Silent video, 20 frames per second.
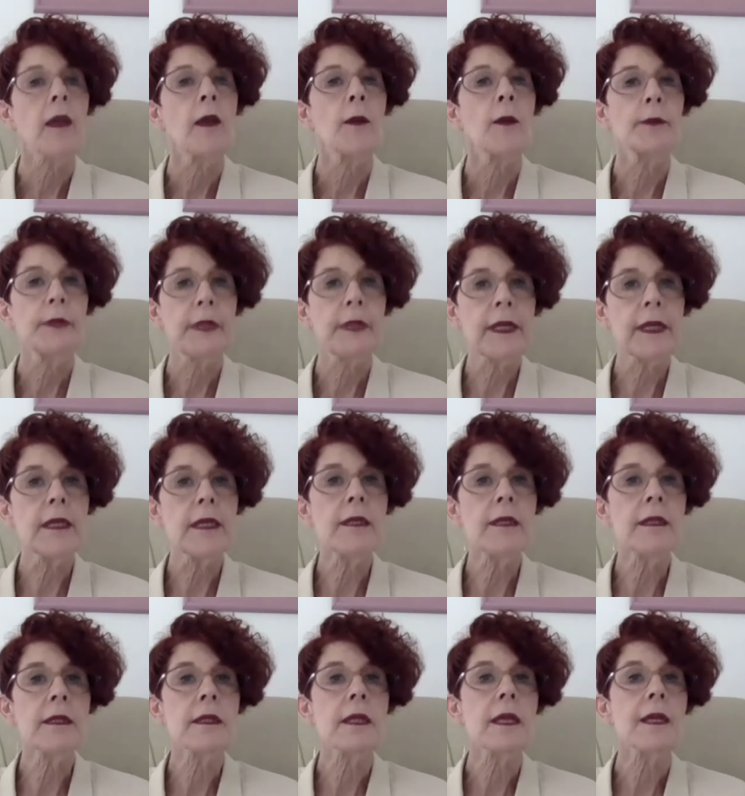
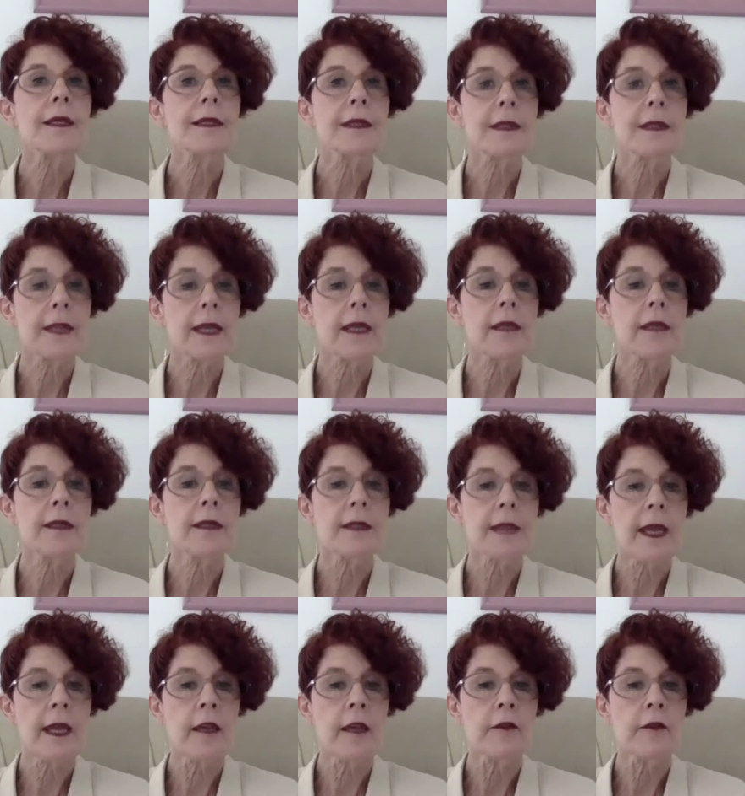Please stay
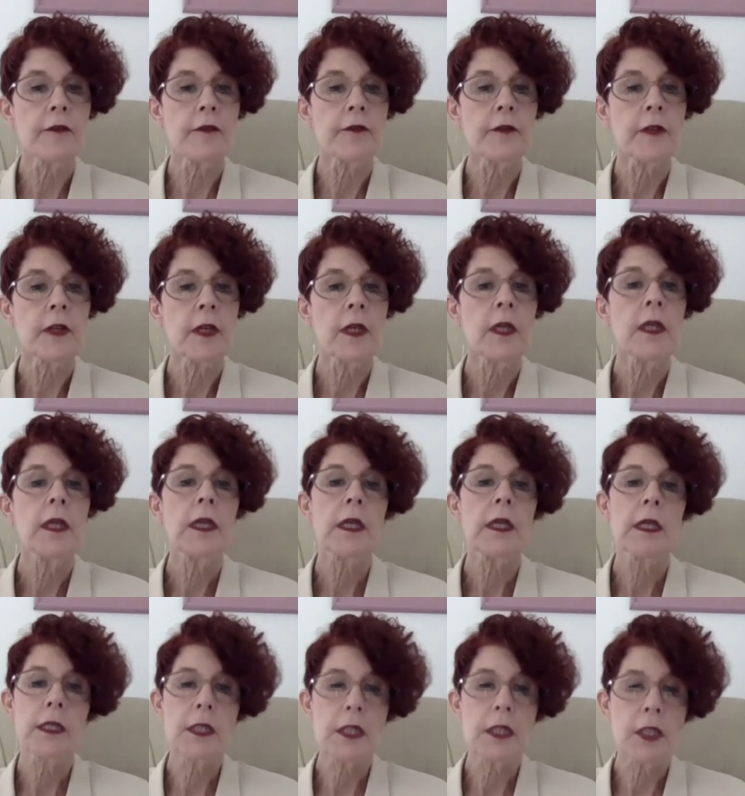safe,
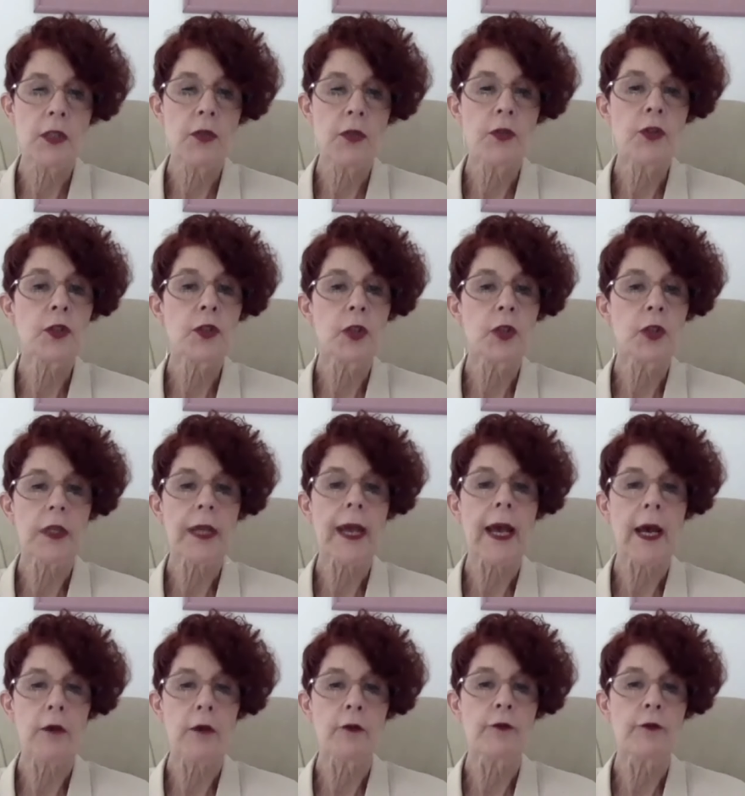continue to look
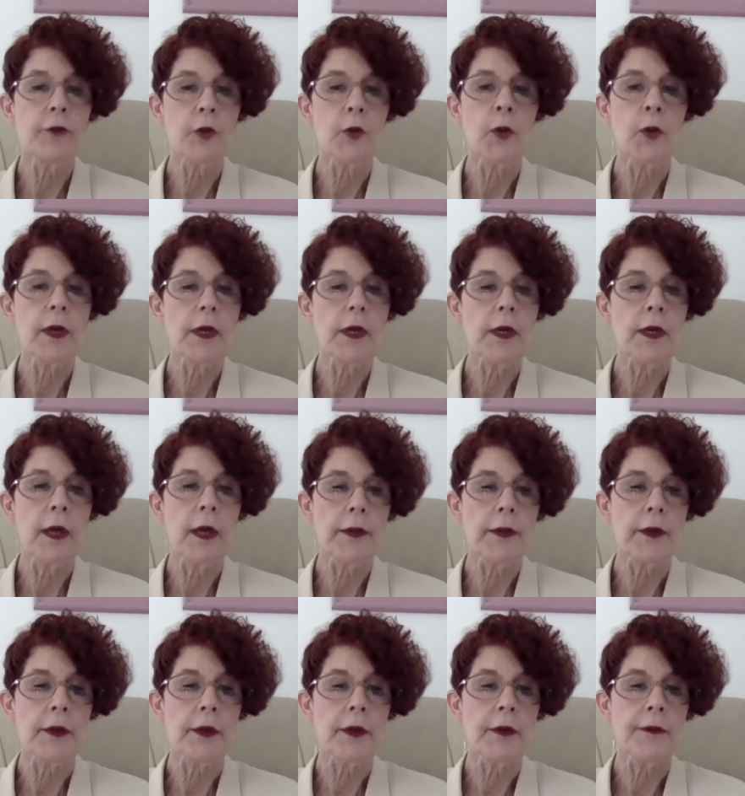out for one
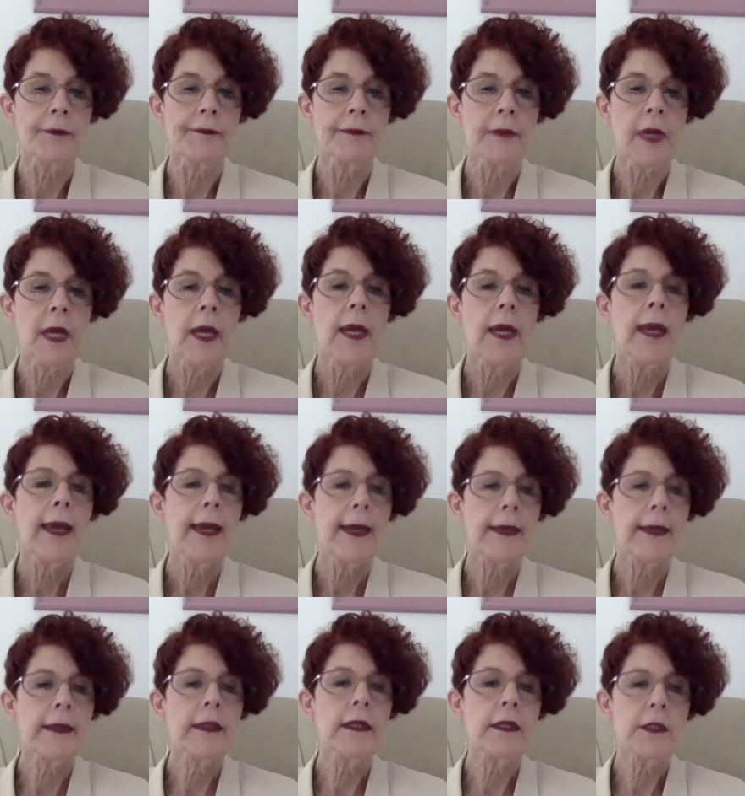another,
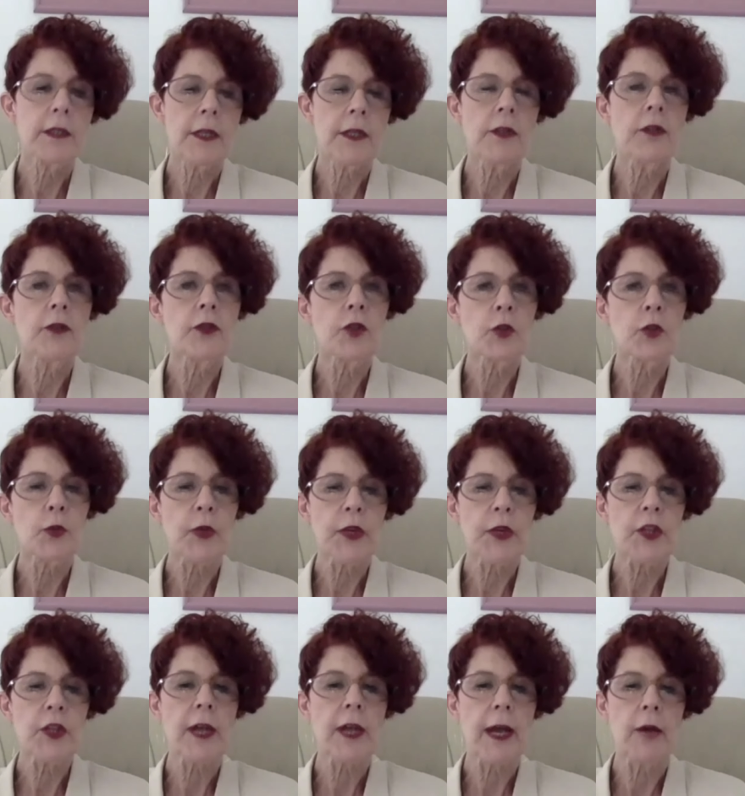and continue to
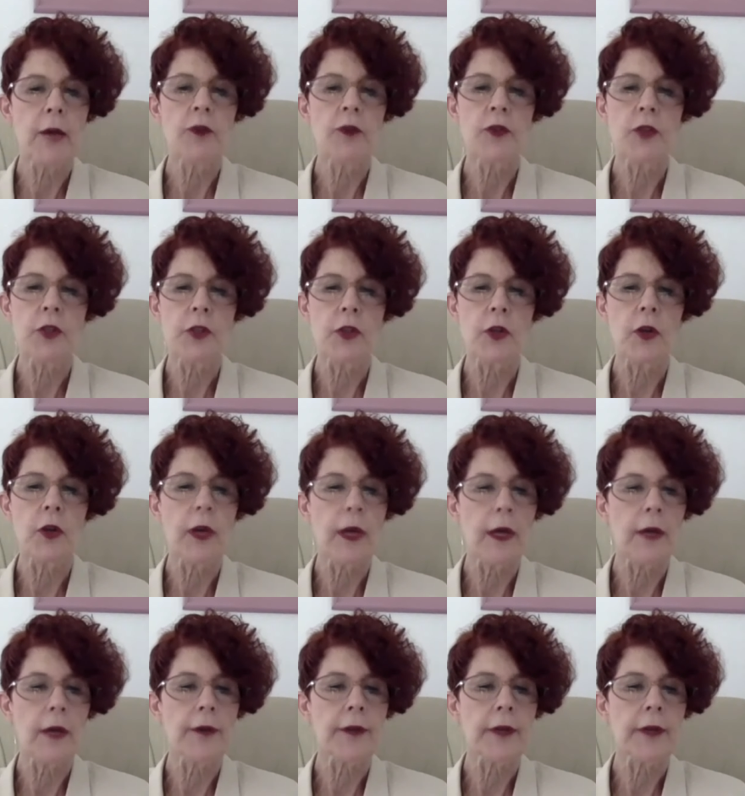reach out to your
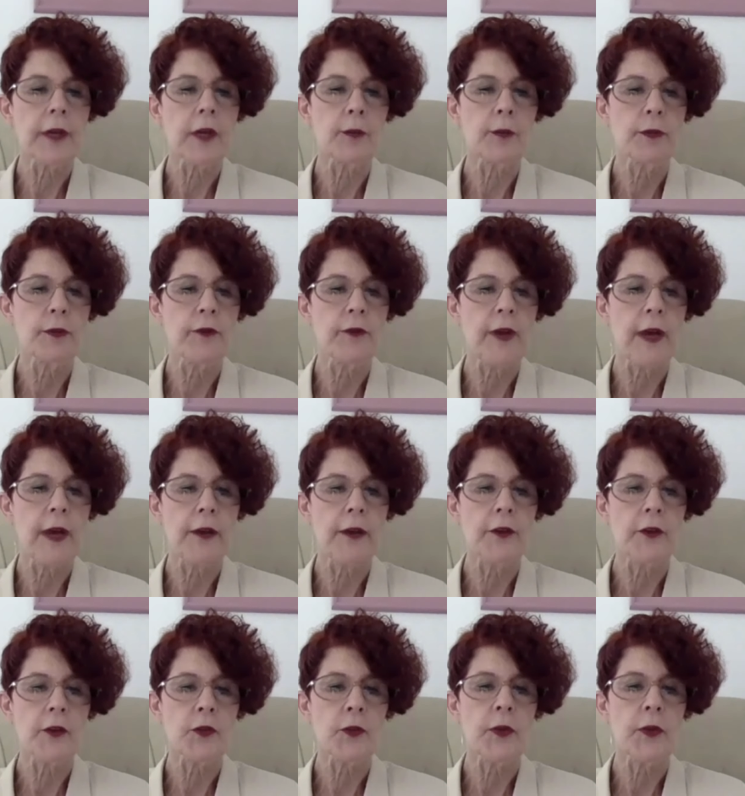healthcare
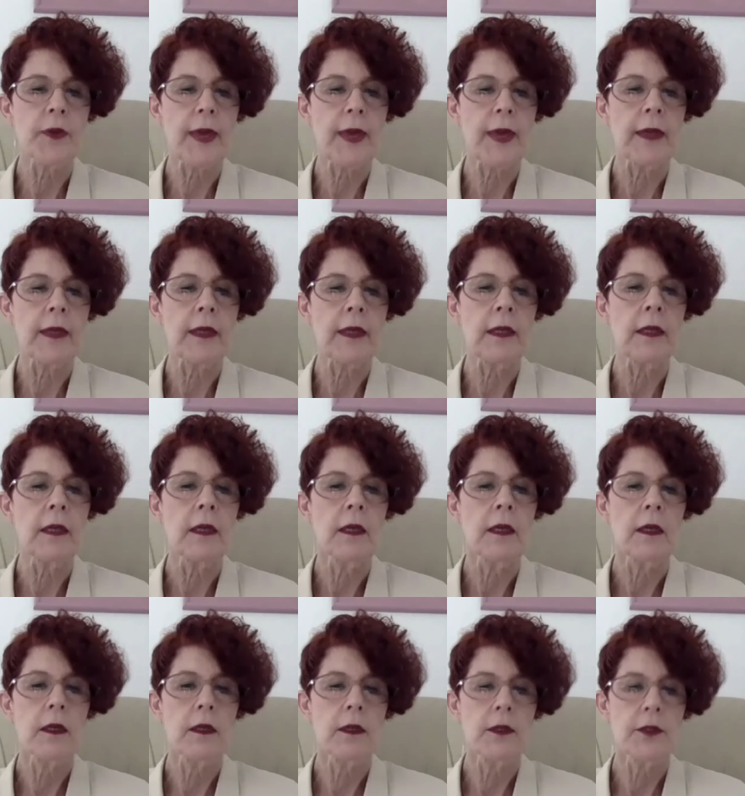providers with any
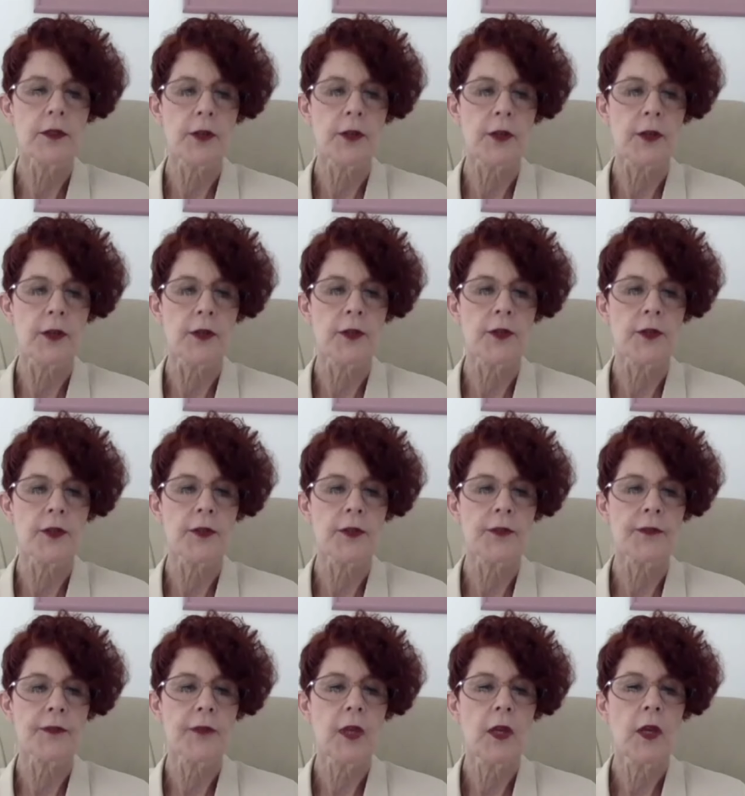concerns.